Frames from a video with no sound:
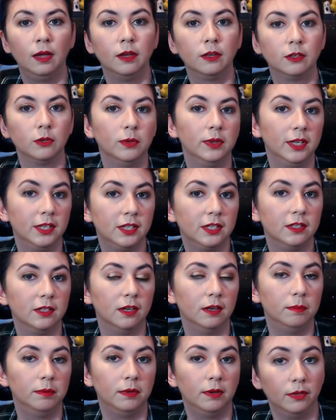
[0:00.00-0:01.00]
So in this
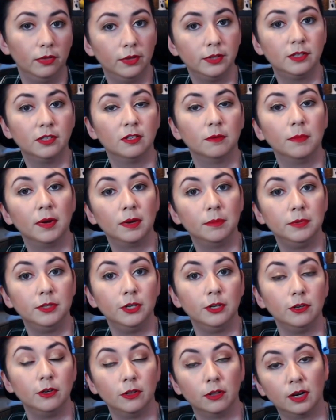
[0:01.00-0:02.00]
example, this is a Mime
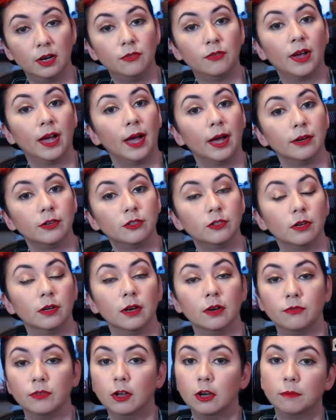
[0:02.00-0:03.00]
Junior that I've hatched, and
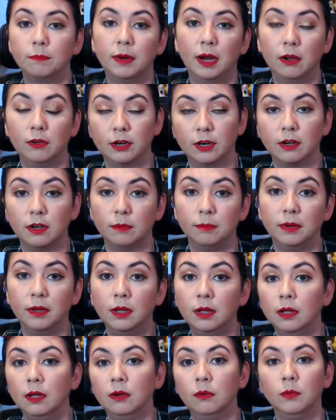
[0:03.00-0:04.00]
I've not powered it up,
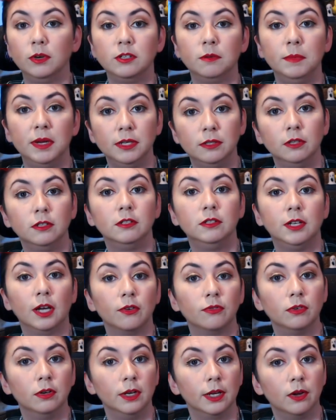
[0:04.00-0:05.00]
which means it's
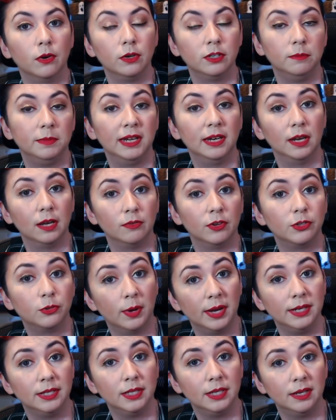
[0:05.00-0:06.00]
definitely going to be a level
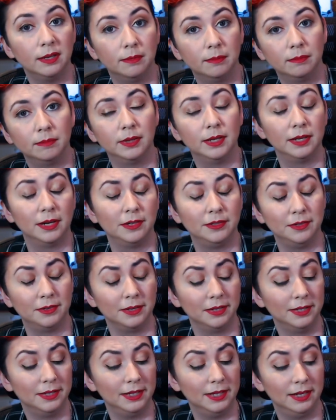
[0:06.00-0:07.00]
20. And as you can
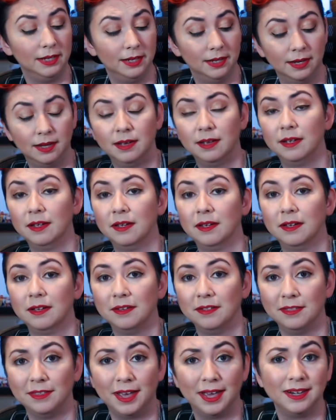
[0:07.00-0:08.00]
see,
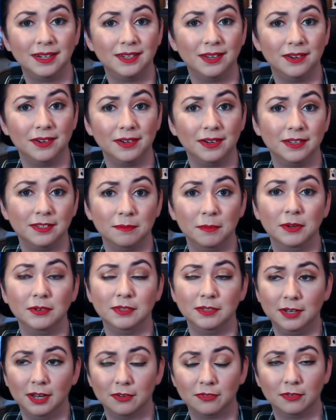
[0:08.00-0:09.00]
that dot is most
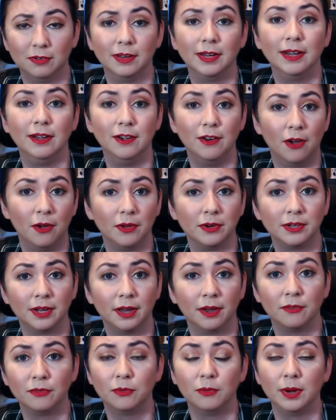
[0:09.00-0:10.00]
definitely not
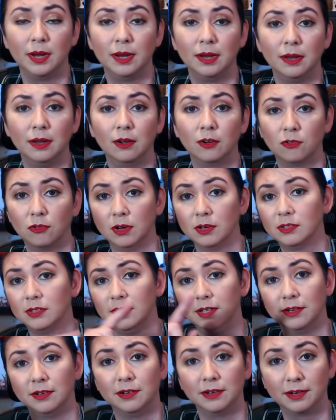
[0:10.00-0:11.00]
halfway across the
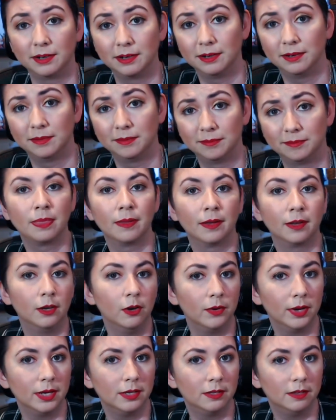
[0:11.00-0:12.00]
arc.
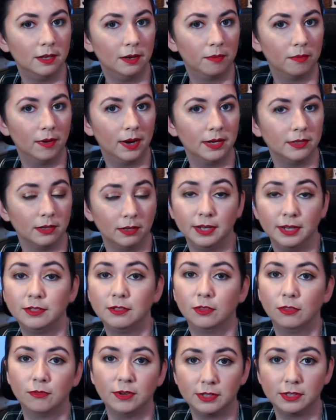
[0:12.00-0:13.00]
Going into the appraisal, it's a
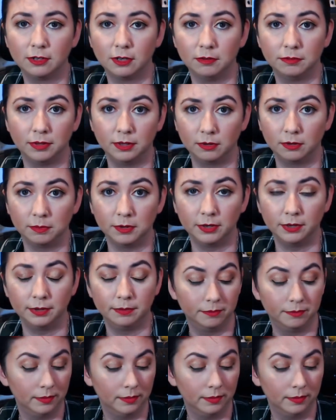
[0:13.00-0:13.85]
3-star Pokemon.